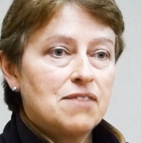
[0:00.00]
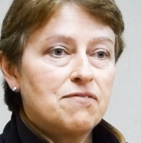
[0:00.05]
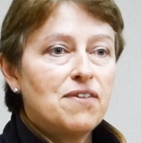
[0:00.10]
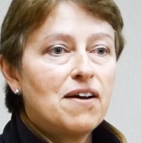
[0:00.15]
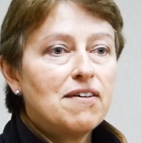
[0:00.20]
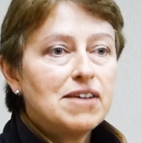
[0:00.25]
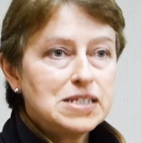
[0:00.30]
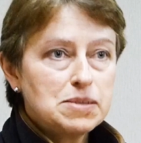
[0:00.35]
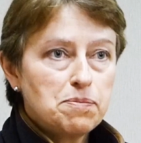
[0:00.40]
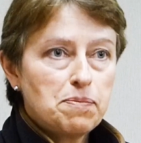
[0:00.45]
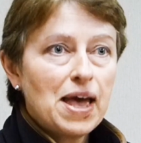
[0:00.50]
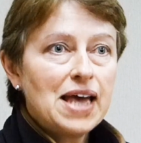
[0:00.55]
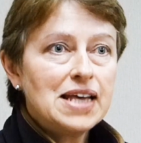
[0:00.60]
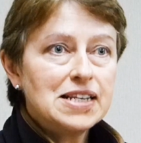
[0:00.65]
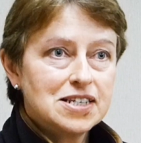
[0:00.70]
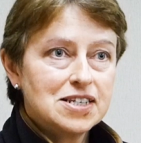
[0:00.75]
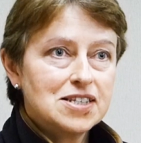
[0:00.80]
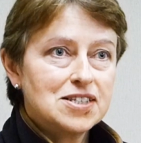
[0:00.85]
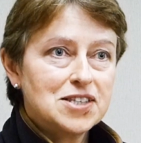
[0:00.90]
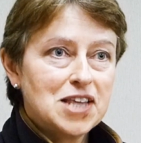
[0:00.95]
very
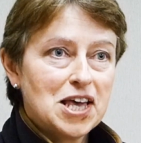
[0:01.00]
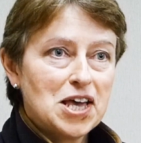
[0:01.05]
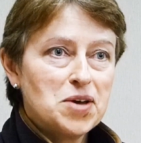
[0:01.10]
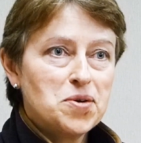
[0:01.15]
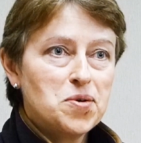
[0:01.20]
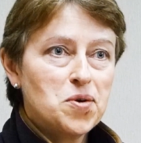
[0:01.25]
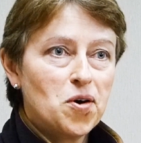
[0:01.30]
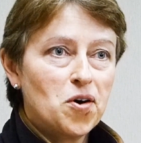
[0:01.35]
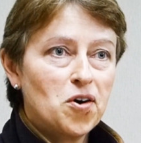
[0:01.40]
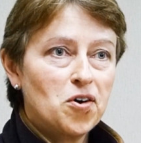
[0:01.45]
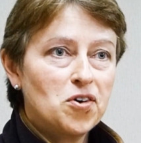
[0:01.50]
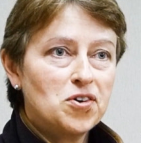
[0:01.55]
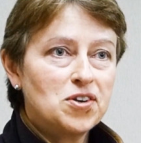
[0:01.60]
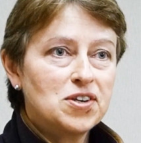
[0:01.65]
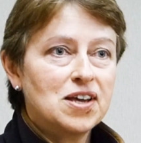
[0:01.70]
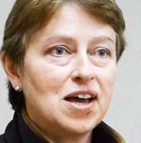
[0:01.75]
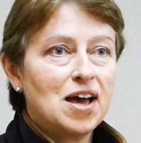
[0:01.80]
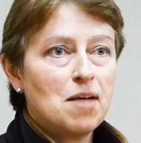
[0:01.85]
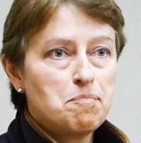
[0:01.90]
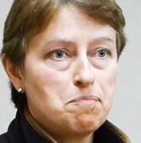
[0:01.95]
dependent though
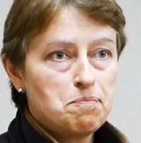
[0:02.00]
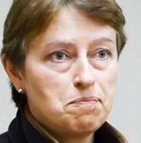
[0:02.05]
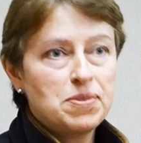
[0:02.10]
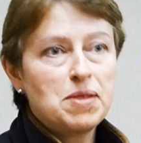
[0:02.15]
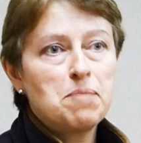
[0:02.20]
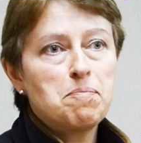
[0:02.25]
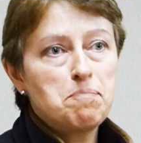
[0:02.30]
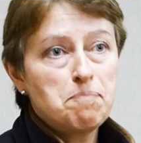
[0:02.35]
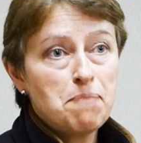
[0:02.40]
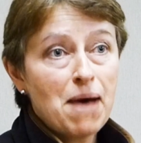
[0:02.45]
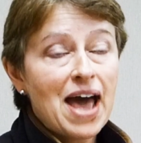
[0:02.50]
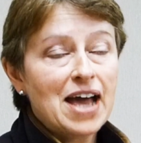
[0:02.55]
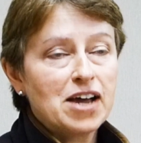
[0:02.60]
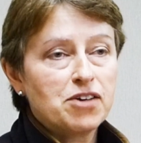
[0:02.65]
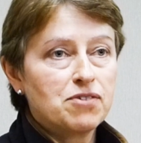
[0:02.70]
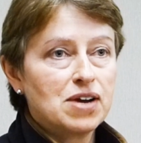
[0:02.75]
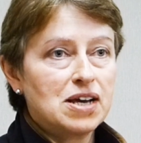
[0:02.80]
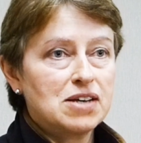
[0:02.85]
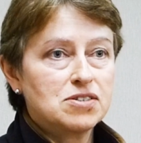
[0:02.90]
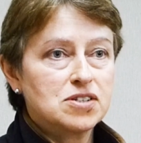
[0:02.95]
on a, the
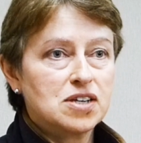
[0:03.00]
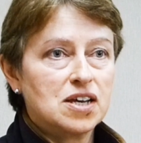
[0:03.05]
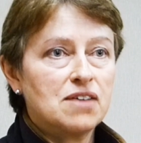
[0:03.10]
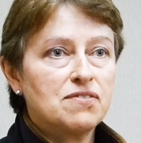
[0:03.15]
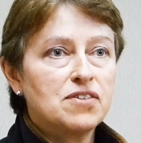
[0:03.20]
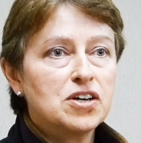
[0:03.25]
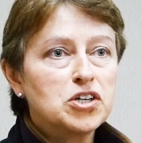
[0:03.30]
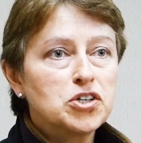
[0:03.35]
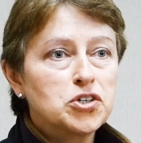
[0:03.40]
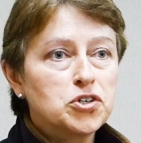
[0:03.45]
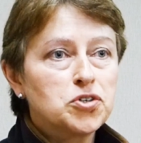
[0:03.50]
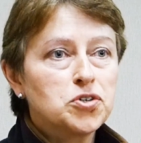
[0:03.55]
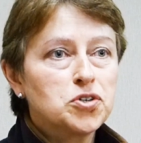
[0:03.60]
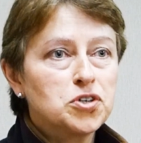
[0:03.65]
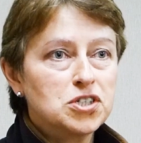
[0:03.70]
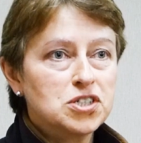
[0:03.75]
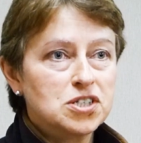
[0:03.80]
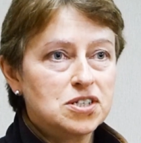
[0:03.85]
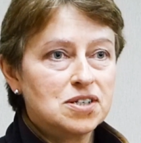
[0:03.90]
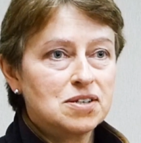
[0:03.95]
background of a
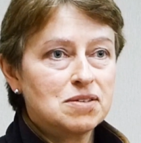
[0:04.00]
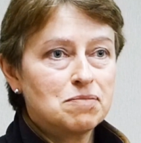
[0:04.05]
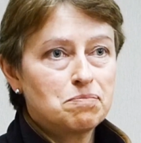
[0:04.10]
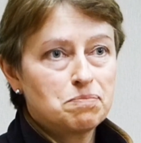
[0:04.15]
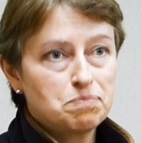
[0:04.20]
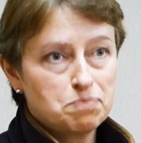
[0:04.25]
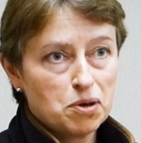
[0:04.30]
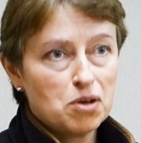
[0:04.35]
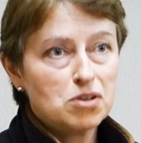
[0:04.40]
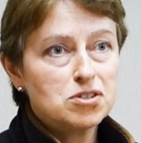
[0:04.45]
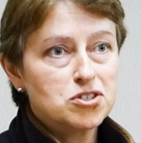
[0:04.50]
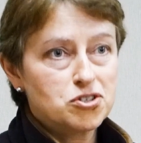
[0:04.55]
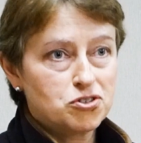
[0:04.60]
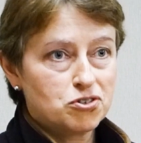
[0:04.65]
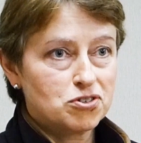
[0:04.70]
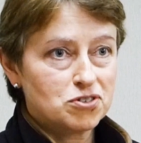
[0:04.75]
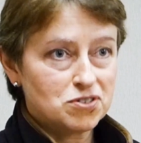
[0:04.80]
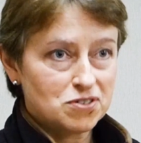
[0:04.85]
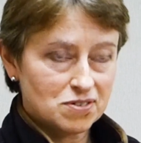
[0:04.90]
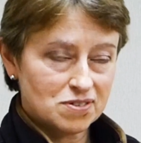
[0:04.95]
good
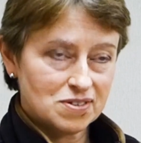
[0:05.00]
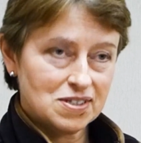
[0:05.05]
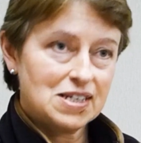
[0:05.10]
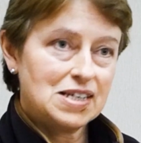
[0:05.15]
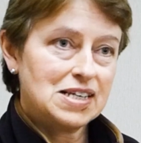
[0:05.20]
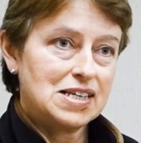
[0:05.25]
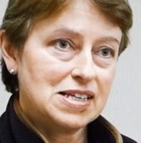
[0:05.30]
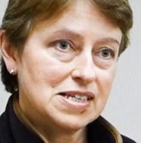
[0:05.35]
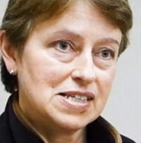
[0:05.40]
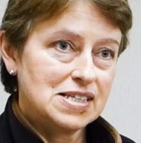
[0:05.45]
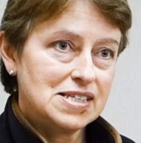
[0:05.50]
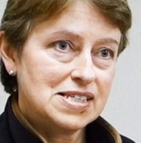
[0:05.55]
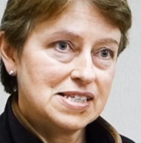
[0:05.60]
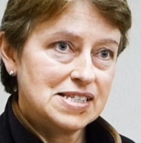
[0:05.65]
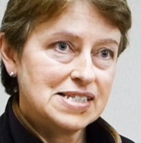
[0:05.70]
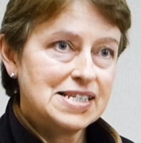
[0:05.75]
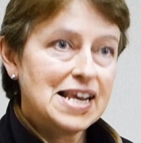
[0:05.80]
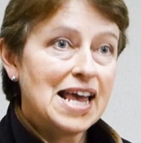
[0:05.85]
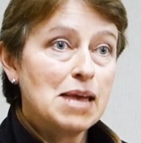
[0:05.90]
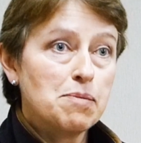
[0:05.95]
postural uh,
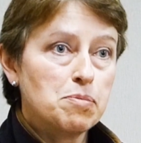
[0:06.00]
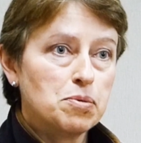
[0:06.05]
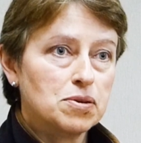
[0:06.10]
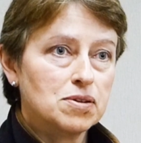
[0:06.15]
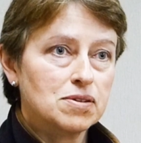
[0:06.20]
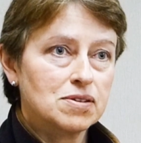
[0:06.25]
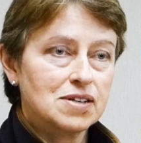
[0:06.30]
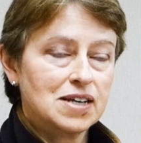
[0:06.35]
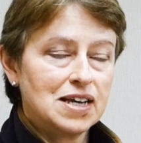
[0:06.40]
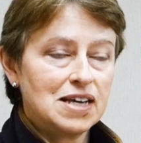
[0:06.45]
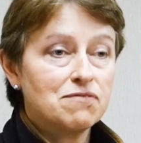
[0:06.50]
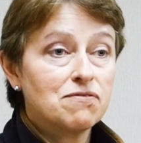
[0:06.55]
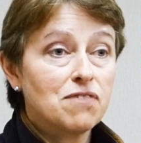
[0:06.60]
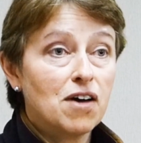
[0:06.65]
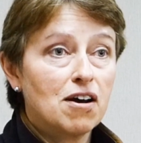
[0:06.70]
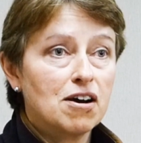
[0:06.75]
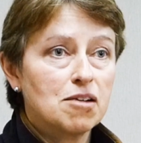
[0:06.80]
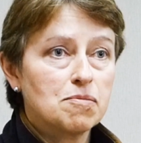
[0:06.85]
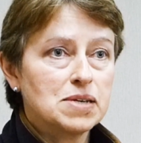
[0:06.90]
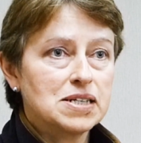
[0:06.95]
stable
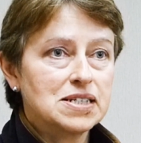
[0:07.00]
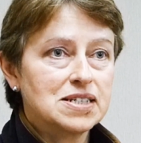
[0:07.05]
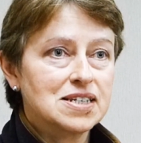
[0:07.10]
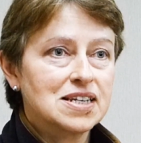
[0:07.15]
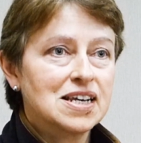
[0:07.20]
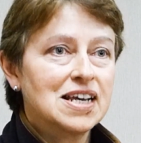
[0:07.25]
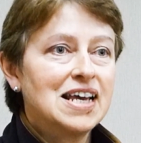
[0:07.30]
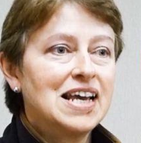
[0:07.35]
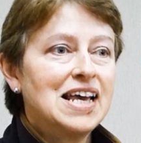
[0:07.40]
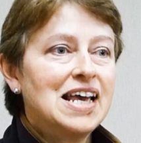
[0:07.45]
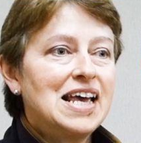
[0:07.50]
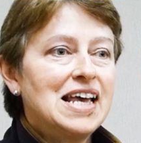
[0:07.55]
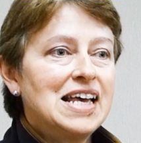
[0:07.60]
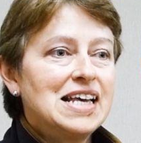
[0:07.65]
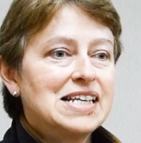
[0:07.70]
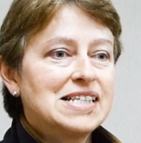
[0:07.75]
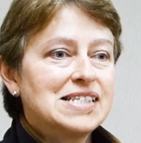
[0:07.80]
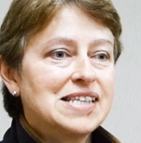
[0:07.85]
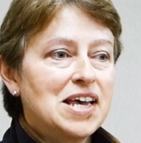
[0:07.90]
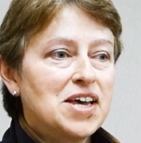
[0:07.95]
environment.
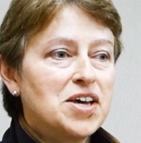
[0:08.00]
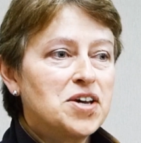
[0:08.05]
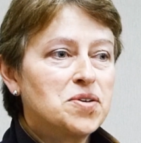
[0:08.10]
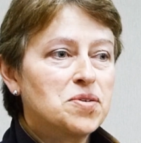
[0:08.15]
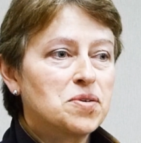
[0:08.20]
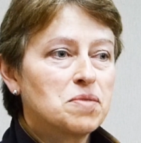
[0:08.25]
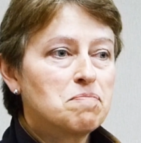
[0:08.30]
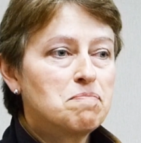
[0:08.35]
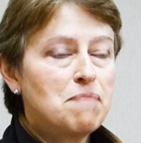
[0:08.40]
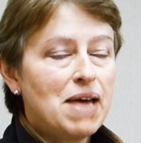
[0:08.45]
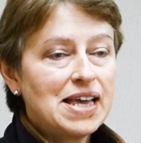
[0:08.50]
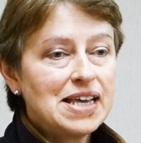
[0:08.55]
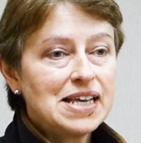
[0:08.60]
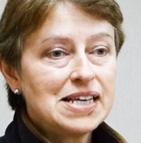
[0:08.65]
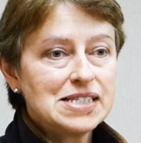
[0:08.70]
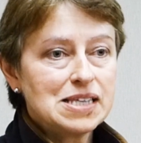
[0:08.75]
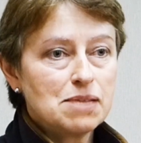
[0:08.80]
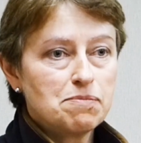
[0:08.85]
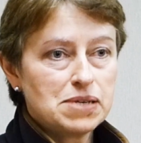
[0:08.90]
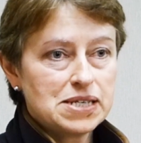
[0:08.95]
So
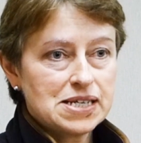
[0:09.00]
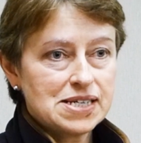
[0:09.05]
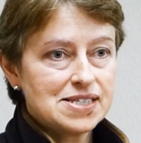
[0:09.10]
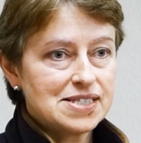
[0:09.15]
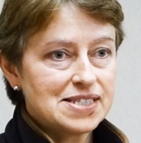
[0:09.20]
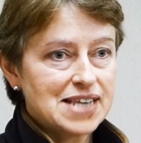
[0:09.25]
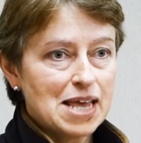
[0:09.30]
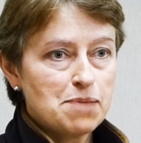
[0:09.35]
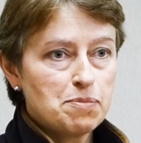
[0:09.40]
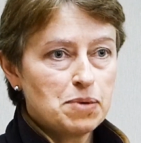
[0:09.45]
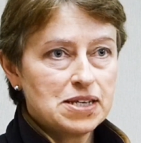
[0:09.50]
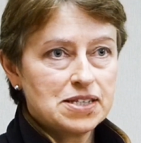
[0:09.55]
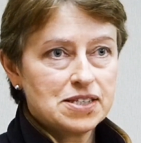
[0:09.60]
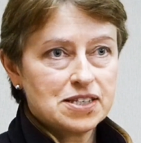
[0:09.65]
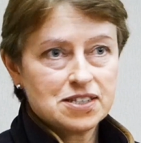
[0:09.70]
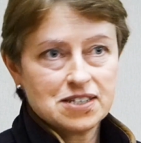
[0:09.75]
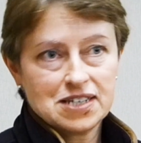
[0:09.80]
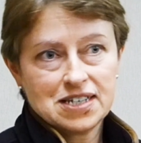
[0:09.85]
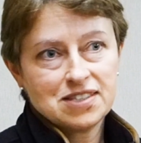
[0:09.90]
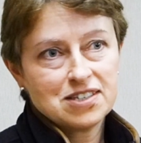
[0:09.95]
making somebody stable in
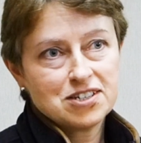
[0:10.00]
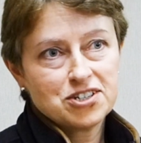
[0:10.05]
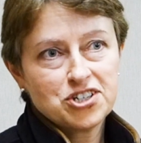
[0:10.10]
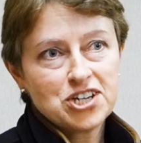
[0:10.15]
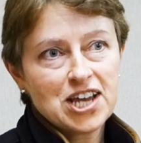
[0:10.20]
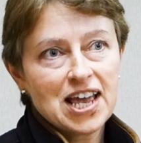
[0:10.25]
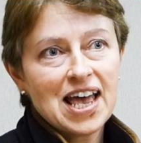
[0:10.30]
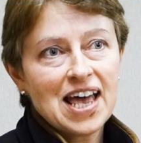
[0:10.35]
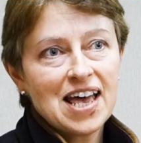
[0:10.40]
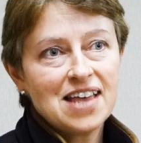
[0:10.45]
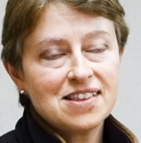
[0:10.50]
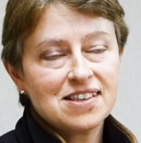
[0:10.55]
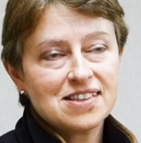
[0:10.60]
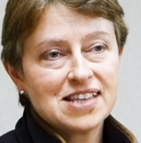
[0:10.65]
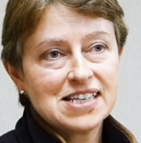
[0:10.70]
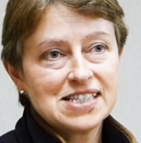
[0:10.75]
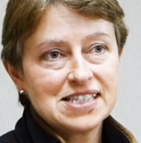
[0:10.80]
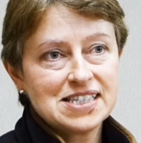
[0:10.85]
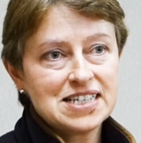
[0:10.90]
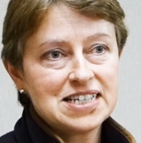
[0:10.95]
the, in the chair that
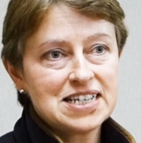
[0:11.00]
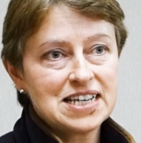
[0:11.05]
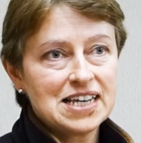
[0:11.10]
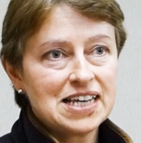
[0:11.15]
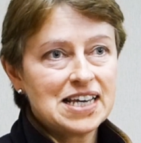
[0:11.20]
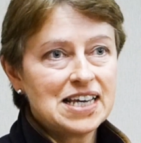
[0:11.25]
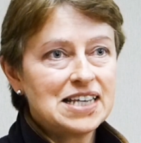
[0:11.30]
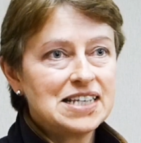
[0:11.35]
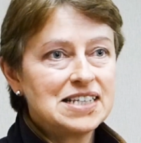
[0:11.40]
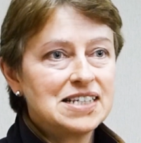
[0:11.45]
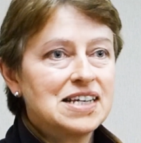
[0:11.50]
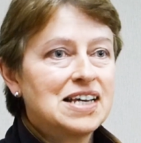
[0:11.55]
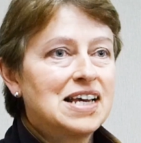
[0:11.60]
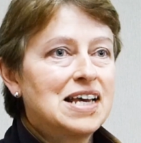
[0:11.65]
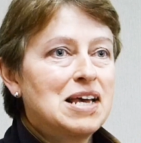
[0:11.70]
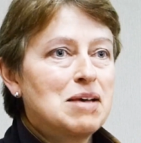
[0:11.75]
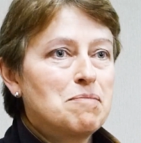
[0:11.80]
they're sitting in